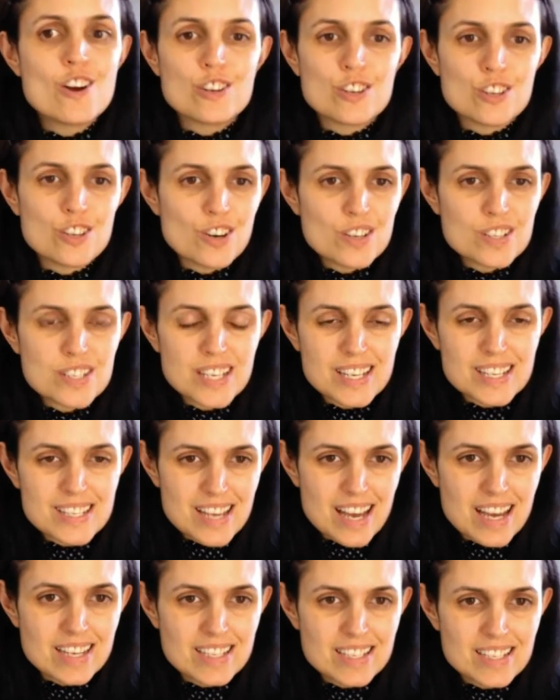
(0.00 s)
not
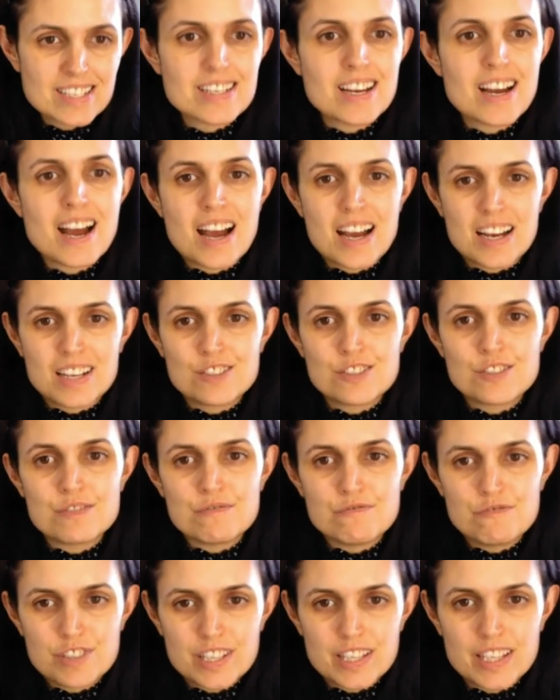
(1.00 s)
excited and
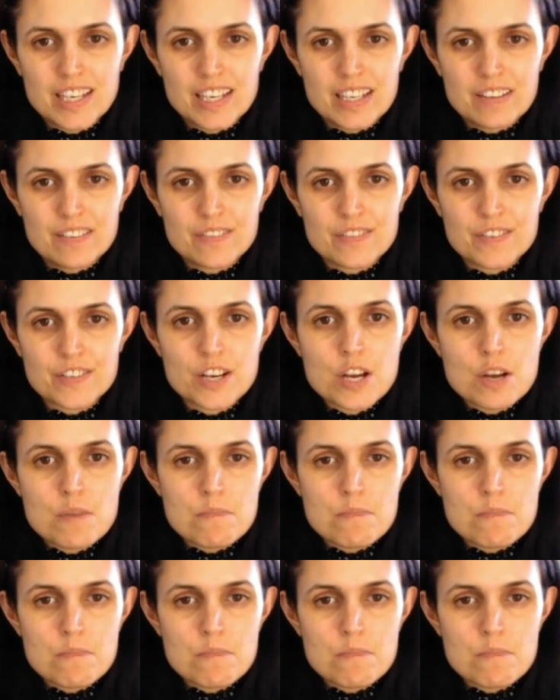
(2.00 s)
relieved,